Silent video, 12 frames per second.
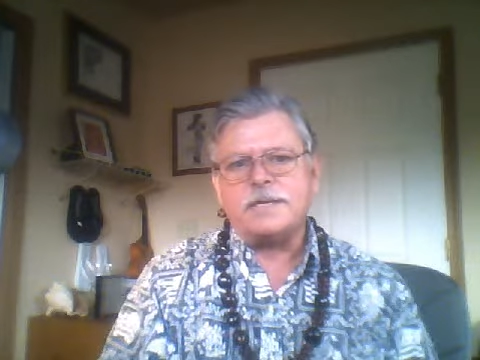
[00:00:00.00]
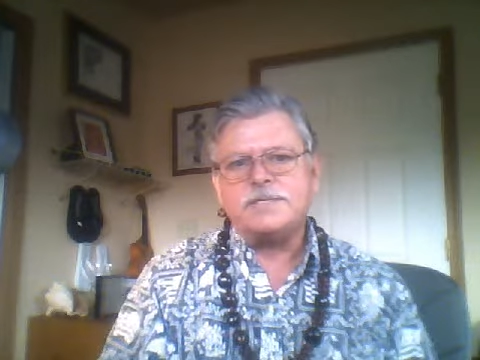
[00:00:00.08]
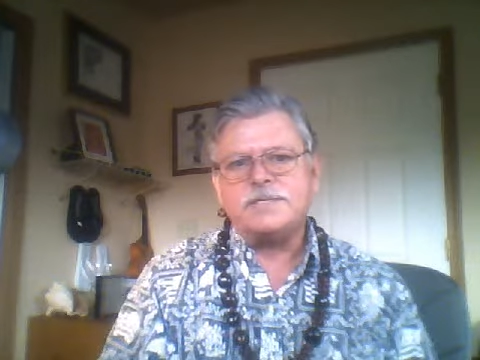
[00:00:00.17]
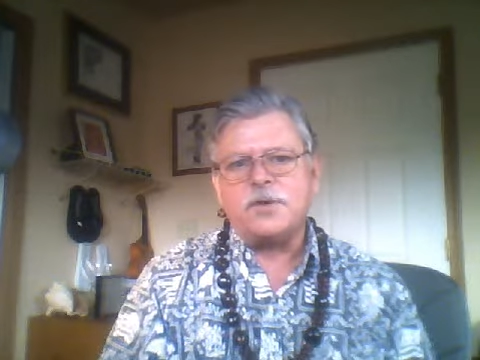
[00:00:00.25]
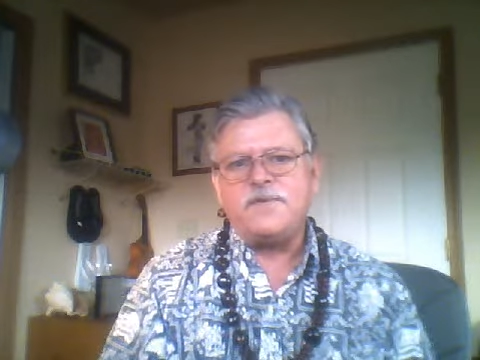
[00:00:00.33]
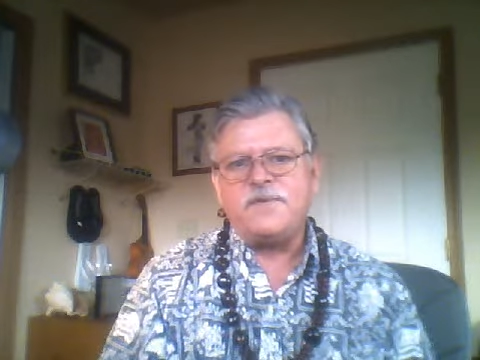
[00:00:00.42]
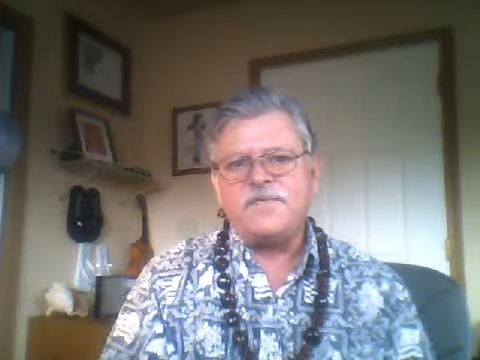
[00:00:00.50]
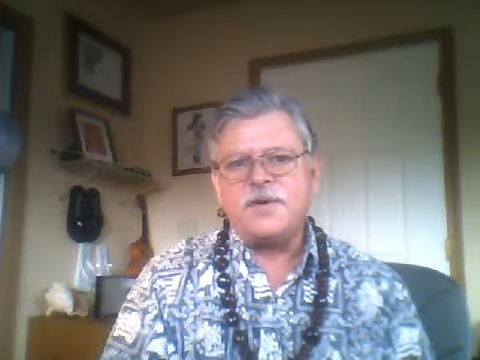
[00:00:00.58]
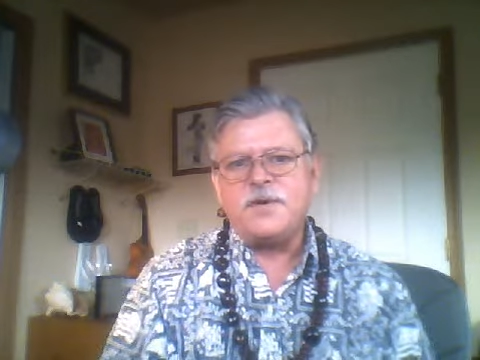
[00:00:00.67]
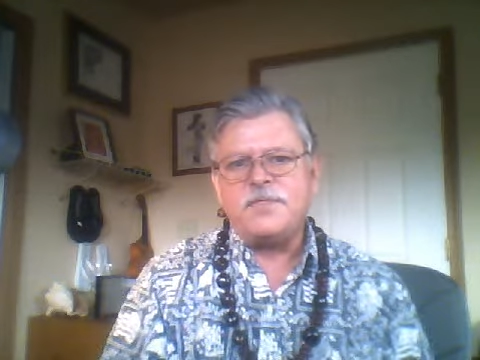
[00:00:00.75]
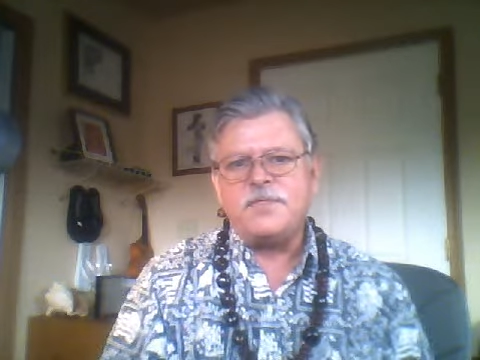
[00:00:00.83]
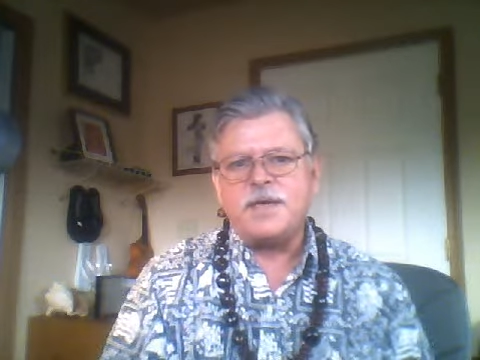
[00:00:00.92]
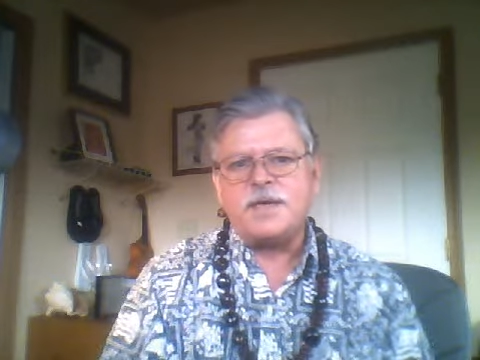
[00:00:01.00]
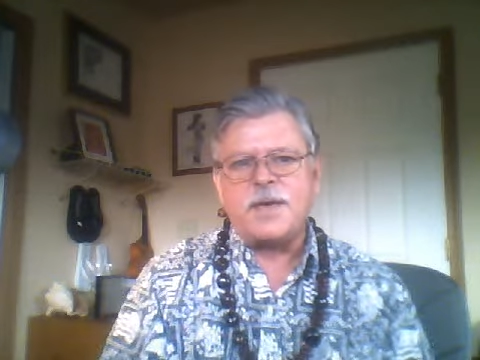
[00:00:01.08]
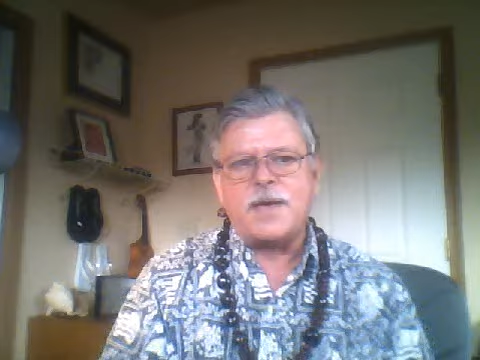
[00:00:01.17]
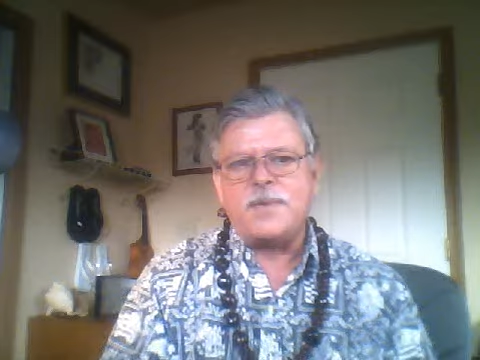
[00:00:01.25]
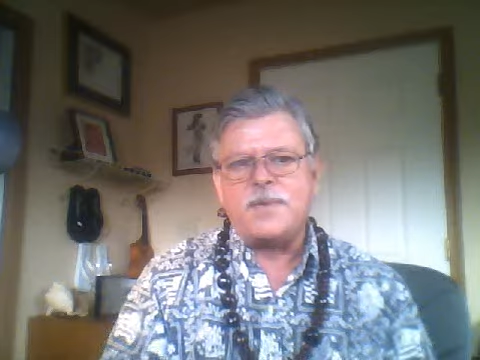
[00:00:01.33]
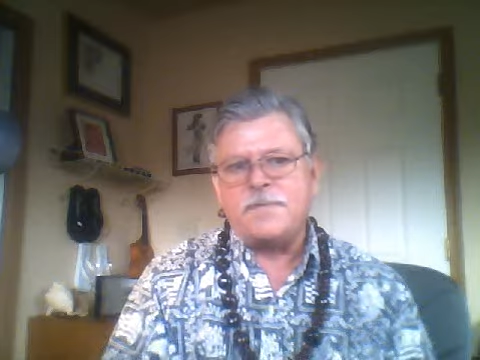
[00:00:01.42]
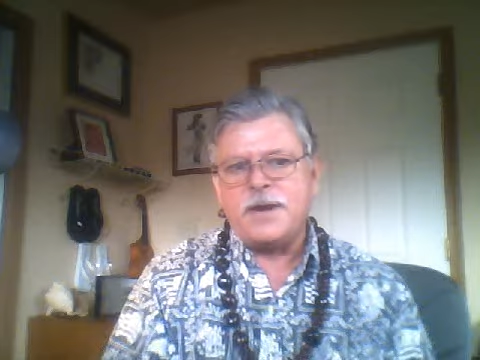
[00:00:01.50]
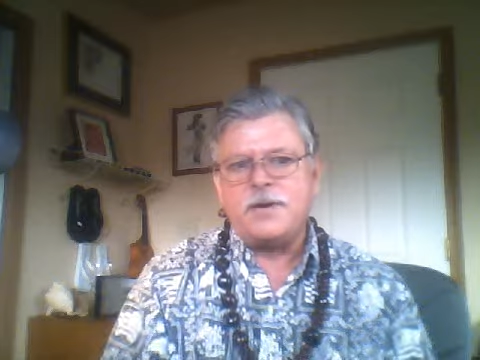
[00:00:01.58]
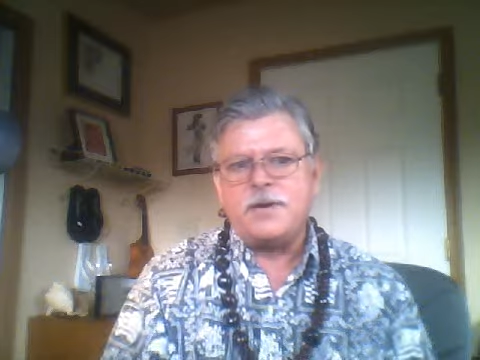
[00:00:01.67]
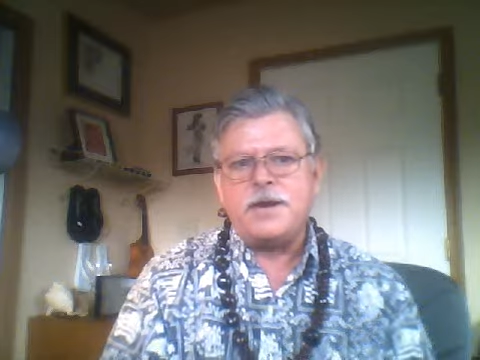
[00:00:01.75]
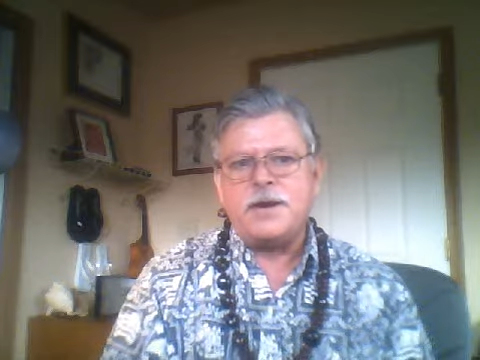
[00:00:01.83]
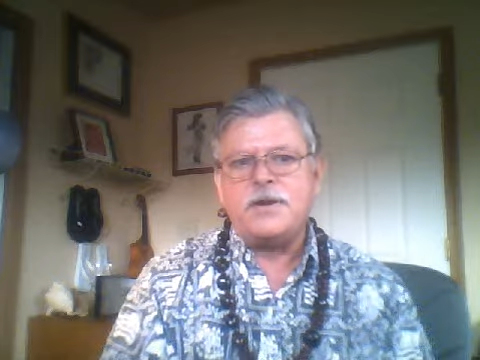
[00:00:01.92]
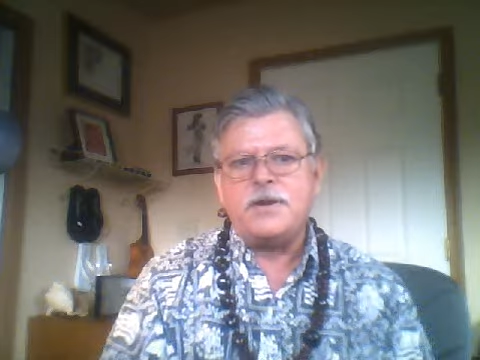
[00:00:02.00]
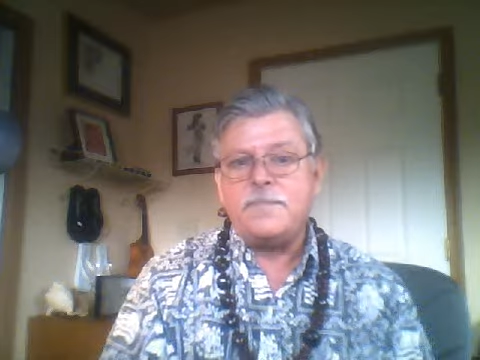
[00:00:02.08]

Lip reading: and so before you think about being married here,